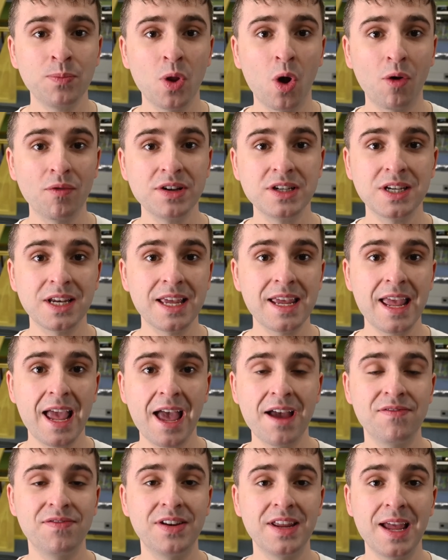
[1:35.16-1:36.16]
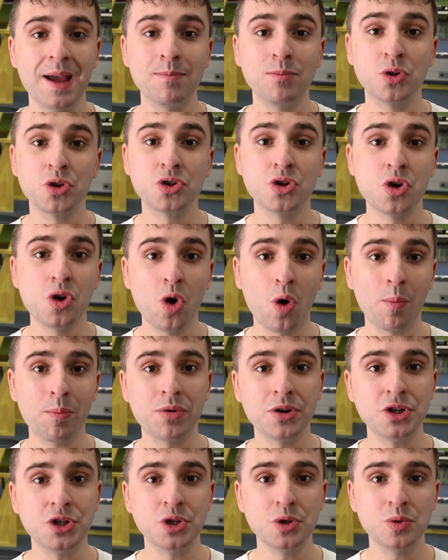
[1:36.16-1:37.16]
Obviously, F D M does not
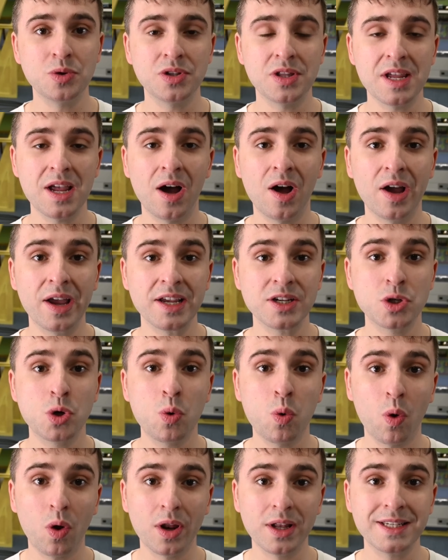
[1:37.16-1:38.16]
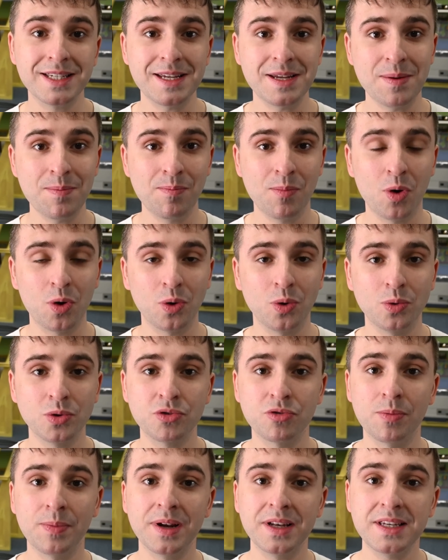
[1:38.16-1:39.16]
produce the highest quality models
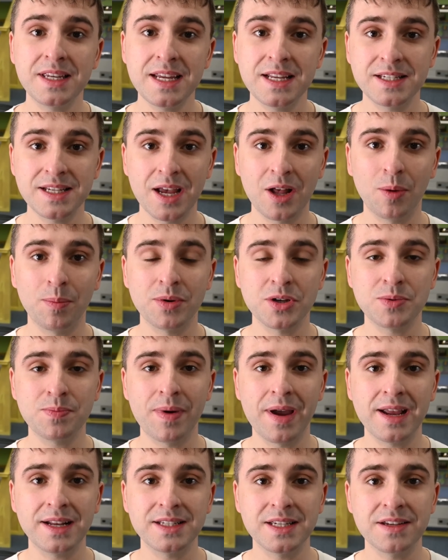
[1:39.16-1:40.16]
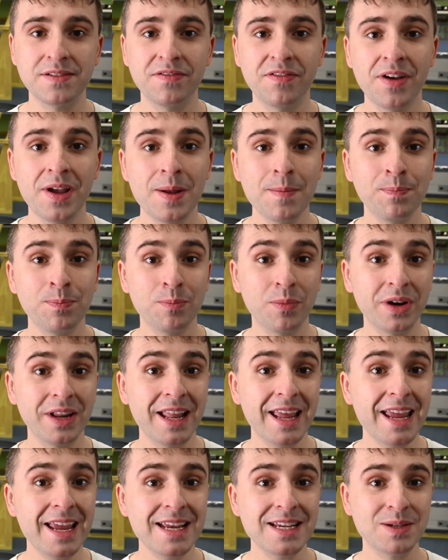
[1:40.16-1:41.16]
from a detail perspective, but
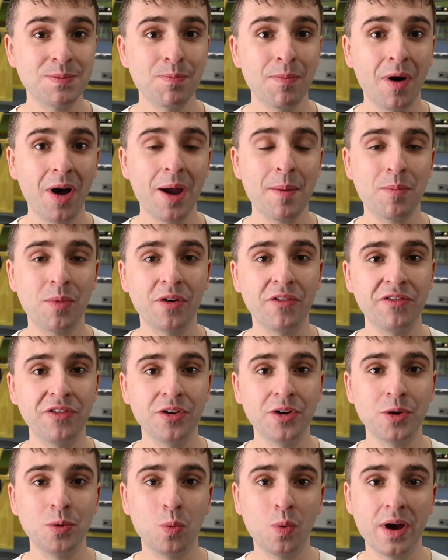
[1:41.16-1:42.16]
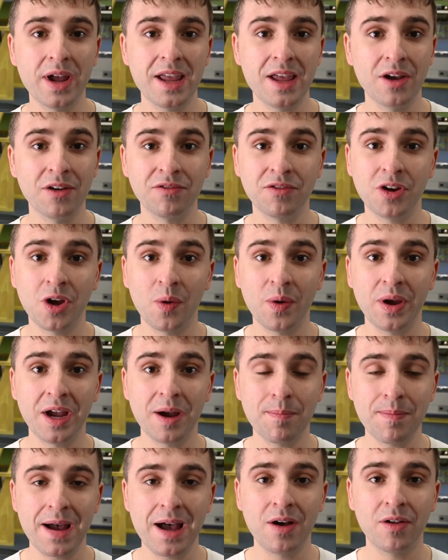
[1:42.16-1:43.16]
it is my preferred way of going
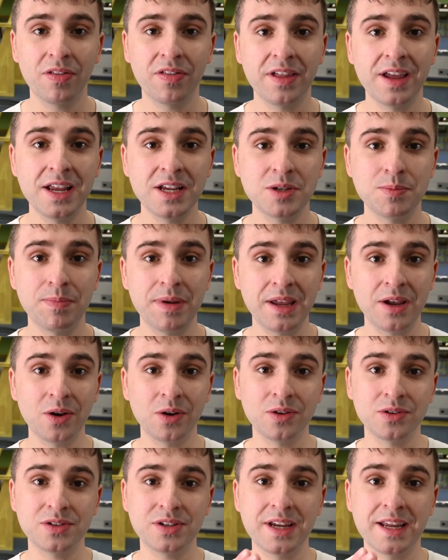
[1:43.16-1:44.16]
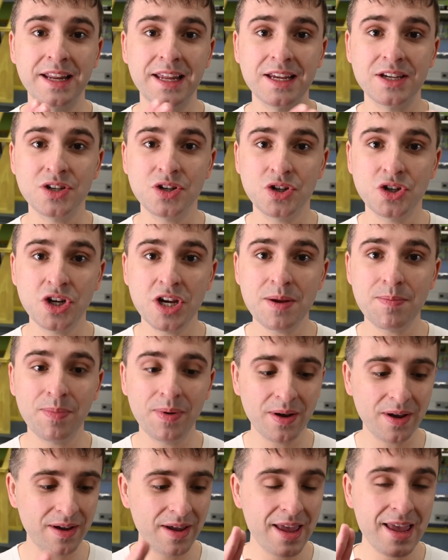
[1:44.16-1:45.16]
about things because it is
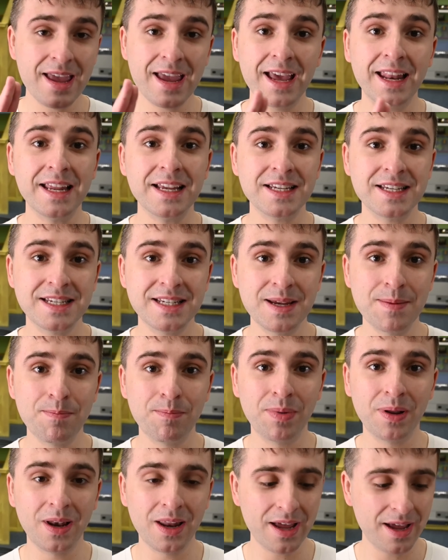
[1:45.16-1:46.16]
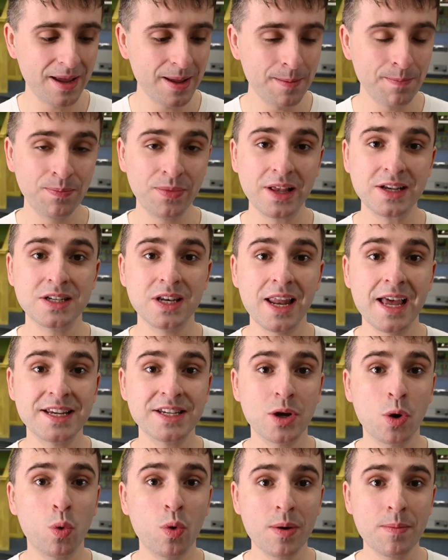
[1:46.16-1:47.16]
cheaper, it is simpler, there's
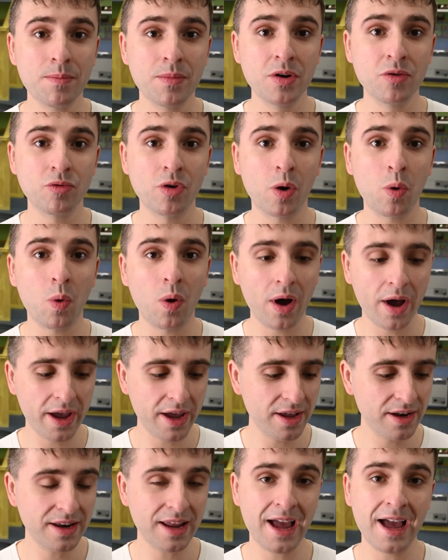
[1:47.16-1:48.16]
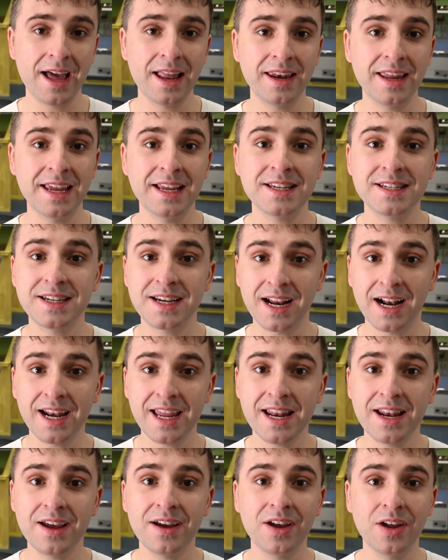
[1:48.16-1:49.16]
less equipment required, and it's
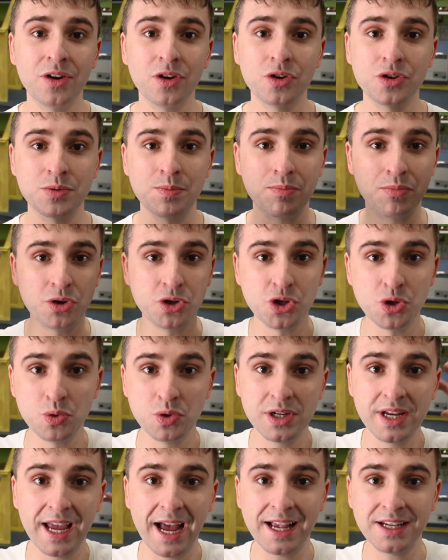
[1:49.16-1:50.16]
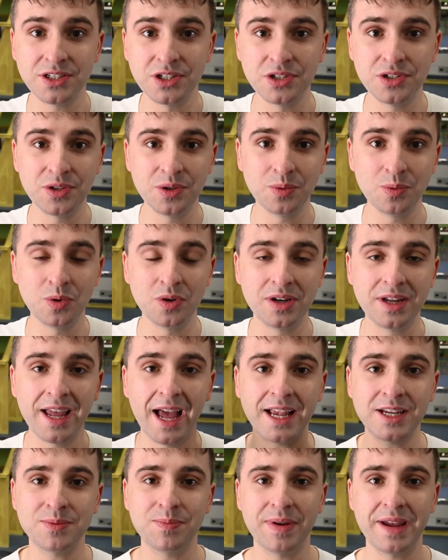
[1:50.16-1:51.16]
cleaner and doesn't produce gases that would
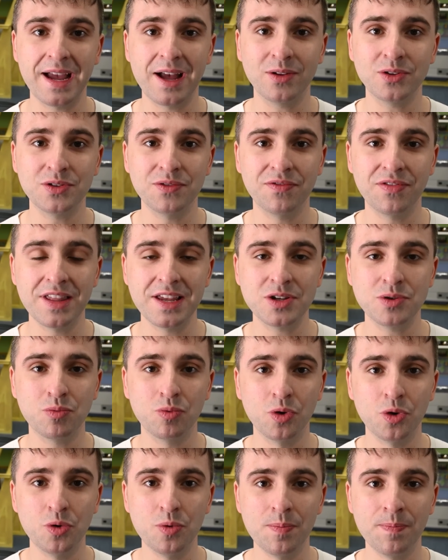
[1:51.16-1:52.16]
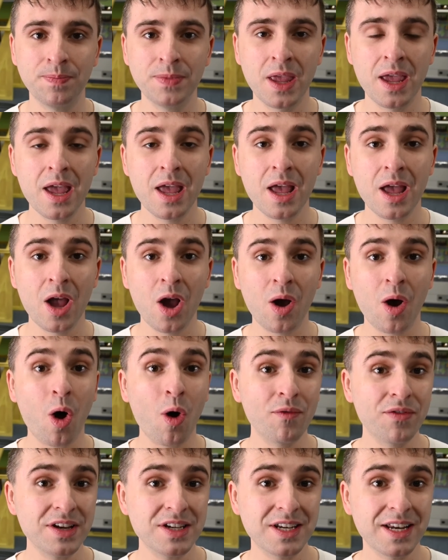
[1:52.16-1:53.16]
gas me out of this room.
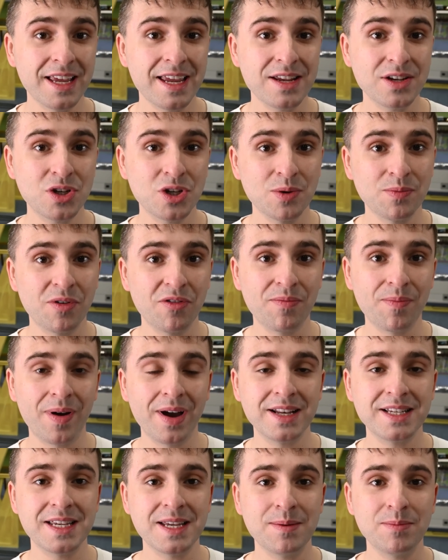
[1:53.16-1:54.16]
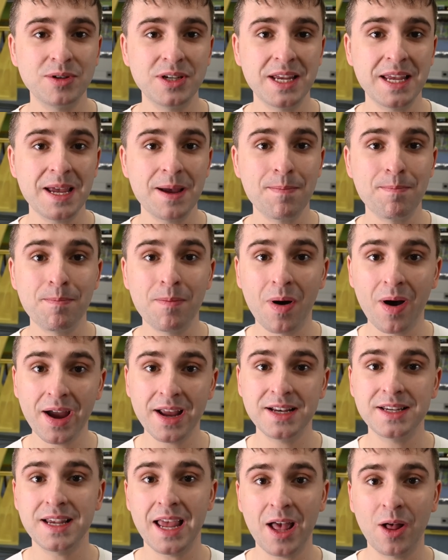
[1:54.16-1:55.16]
Obviously, some of my tips here
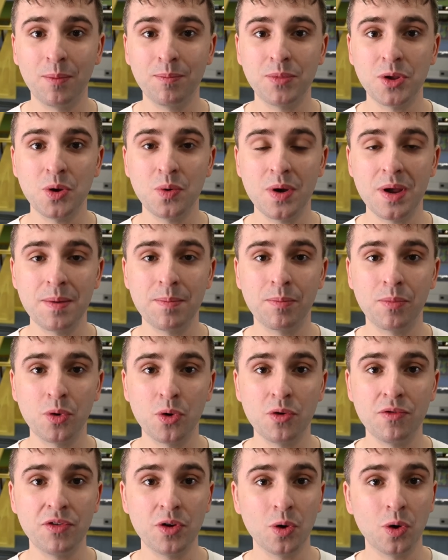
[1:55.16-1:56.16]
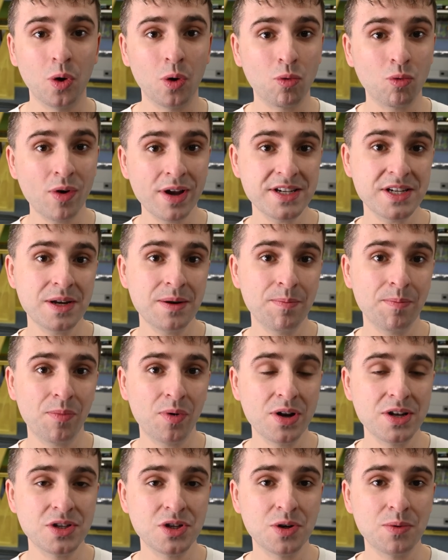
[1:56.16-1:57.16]
might help you improve your resin
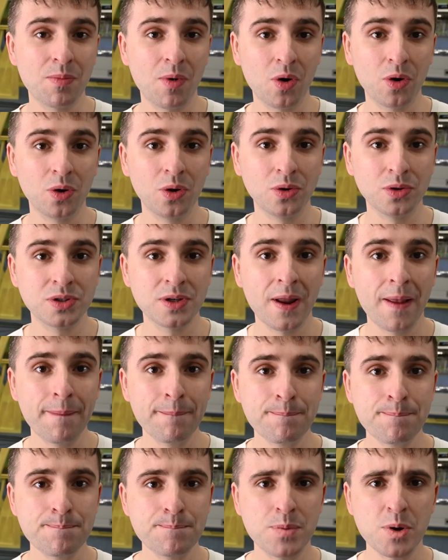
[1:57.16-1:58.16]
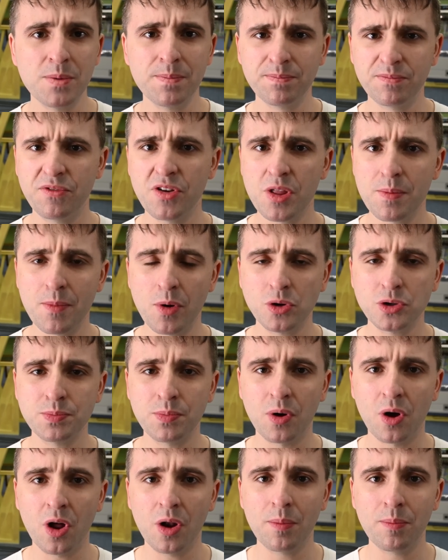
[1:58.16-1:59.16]
printed models, but for the most
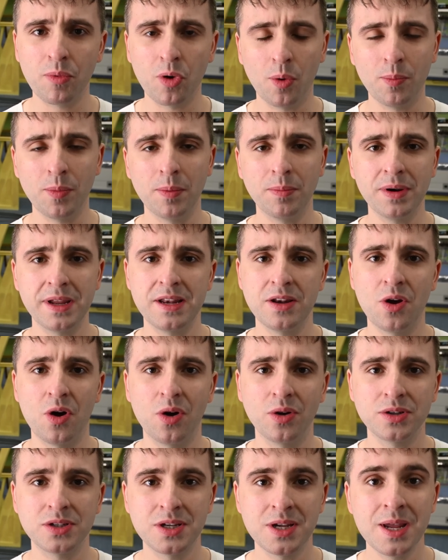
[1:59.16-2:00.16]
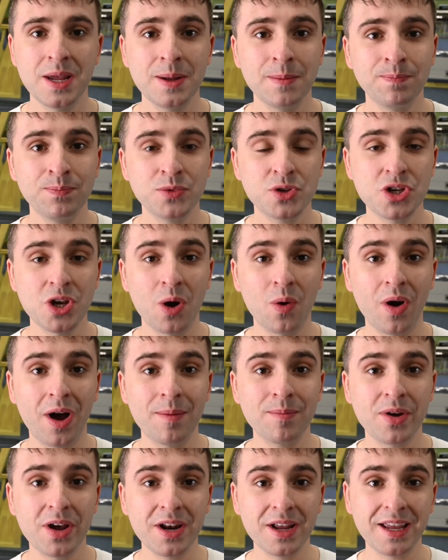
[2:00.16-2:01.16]
part, probably not. So
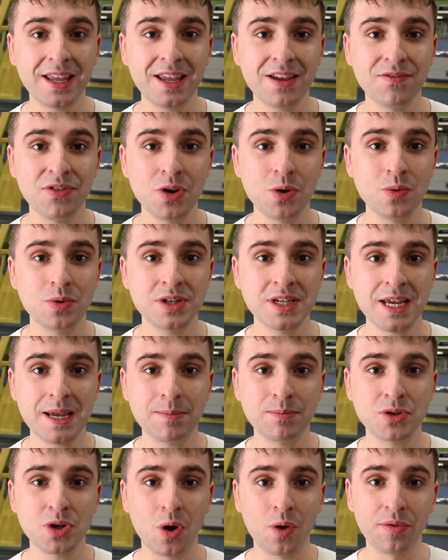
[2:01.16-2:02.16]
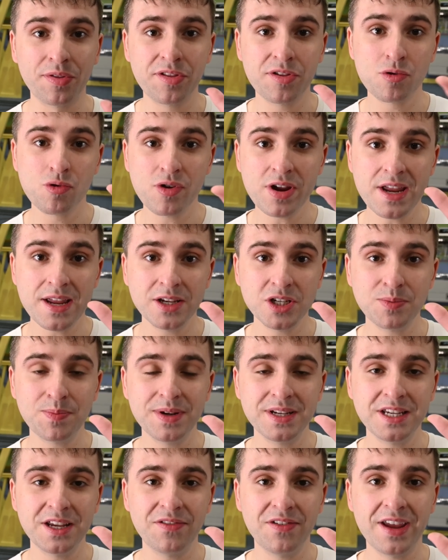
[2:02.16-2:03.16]
I'm going to give you tips on three
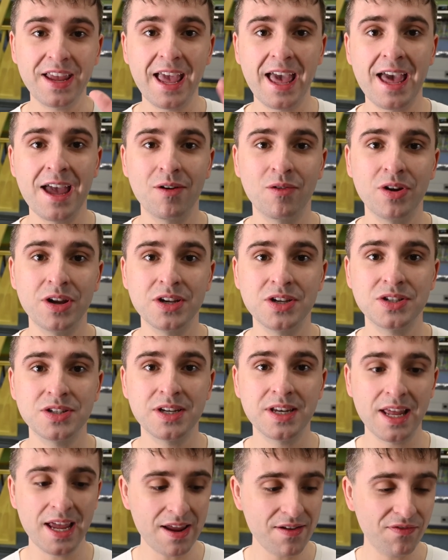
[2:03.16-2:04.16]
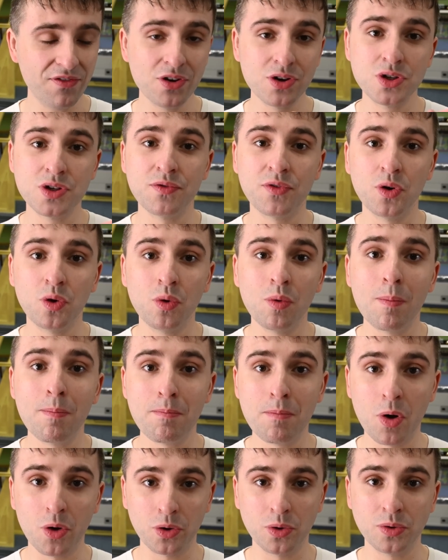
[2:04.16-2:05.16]
specific areas today. First of all,
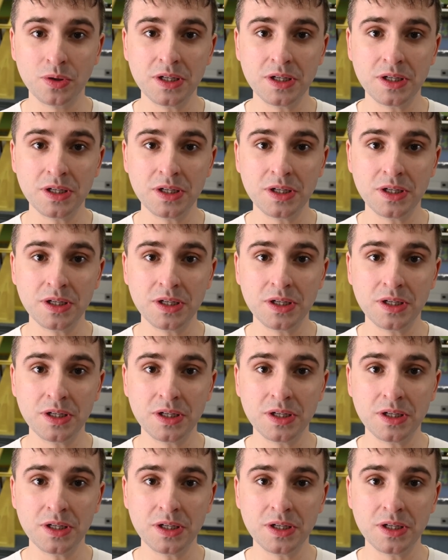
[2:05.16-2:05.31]
model